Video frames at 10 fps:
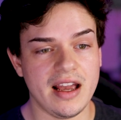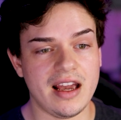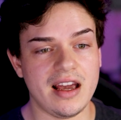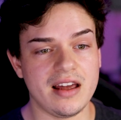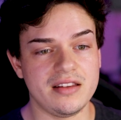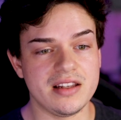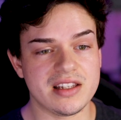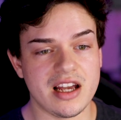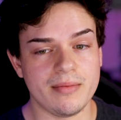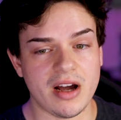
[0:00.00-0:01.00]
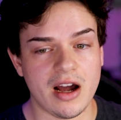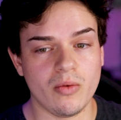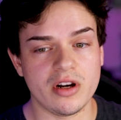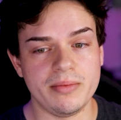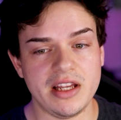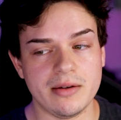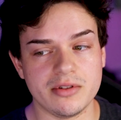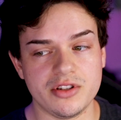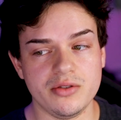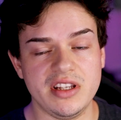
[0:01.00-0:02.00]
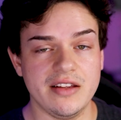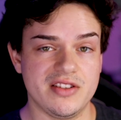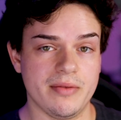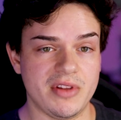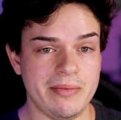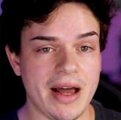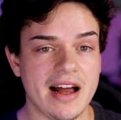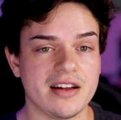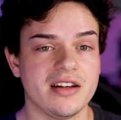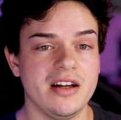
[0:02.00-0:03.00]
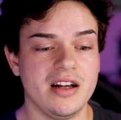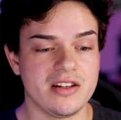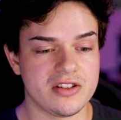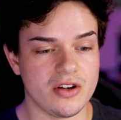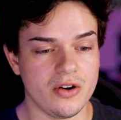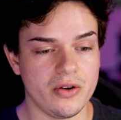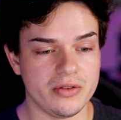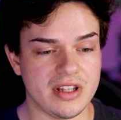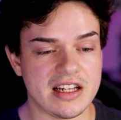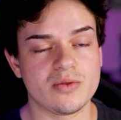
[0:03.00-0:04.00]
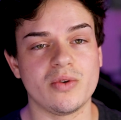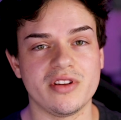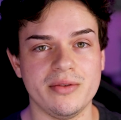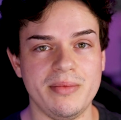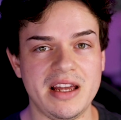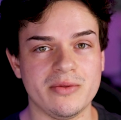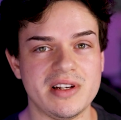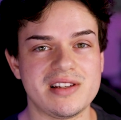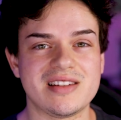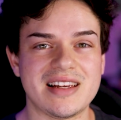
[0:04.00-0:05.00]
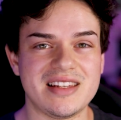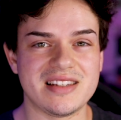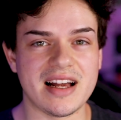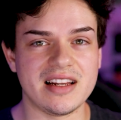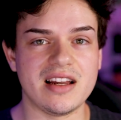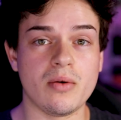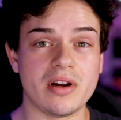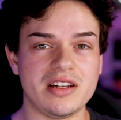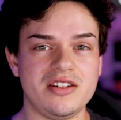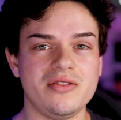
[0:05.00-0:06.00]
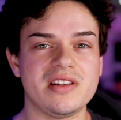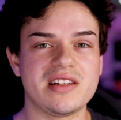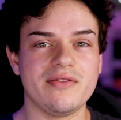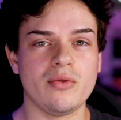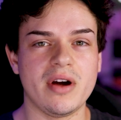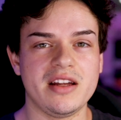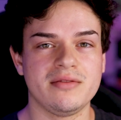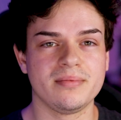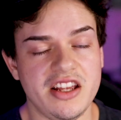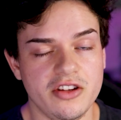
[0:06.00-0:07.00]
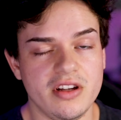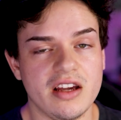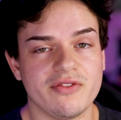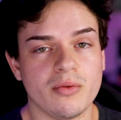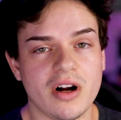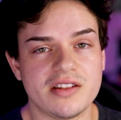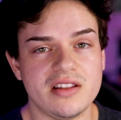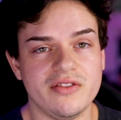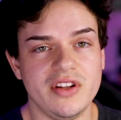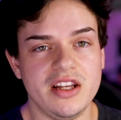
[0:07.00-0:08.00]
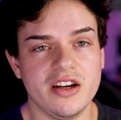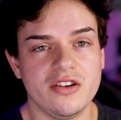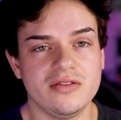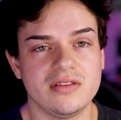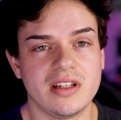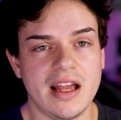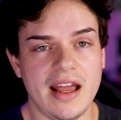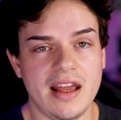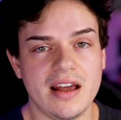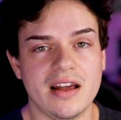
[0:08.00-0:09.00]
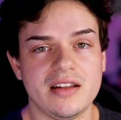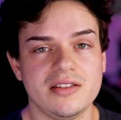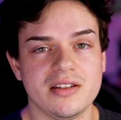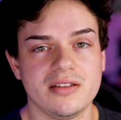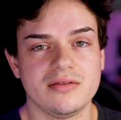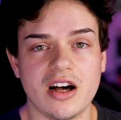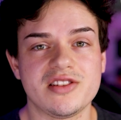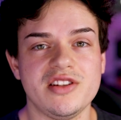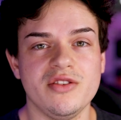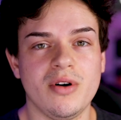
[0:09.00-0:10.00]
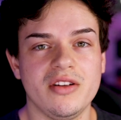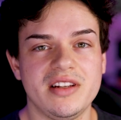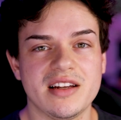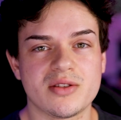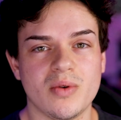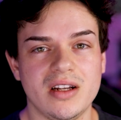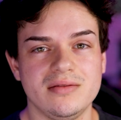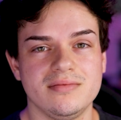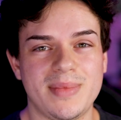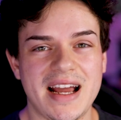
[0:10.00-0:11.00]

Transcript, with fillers: And this time I want to be able to give something back. So that's one of the main reasons I decided I wanted to do this giveaway. Thank you again for watching the video and I'll see you all in the next one.